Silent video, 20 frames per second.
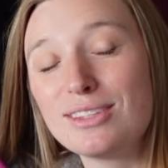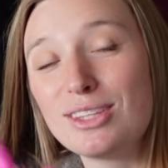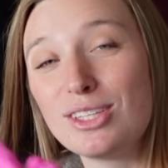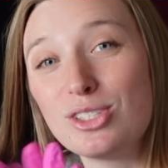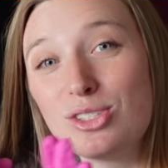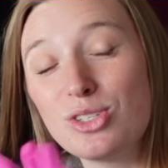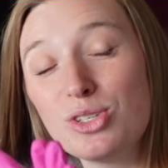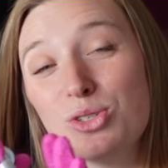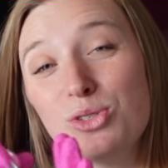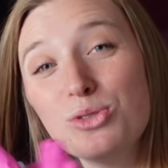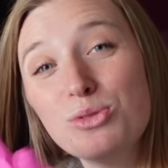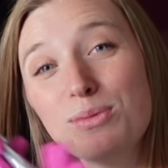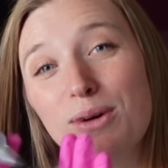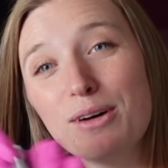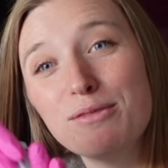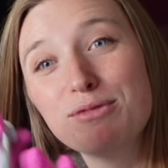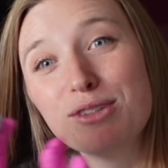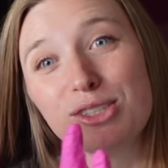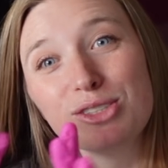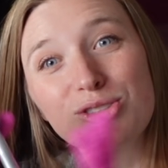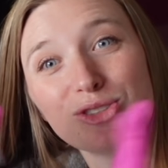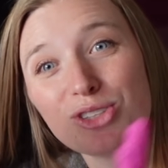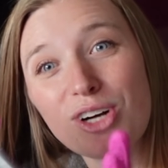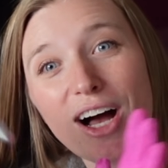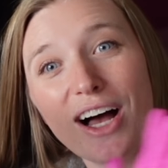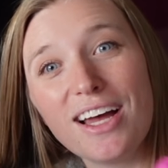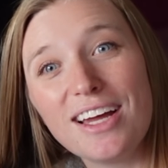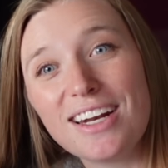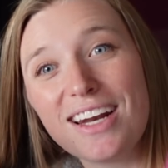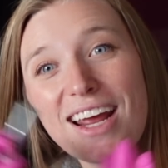the tube of the
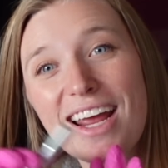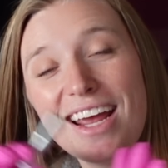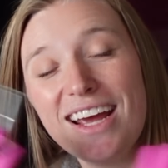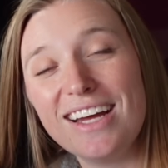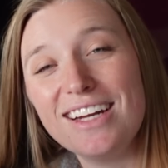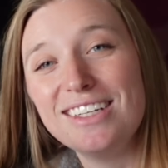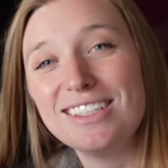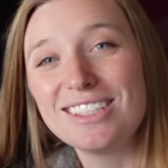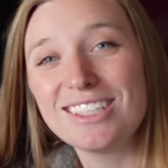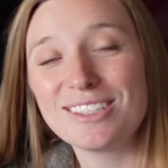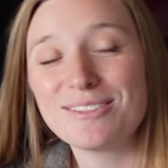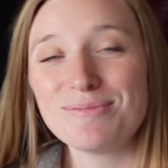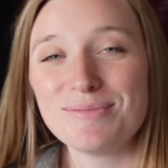strut, and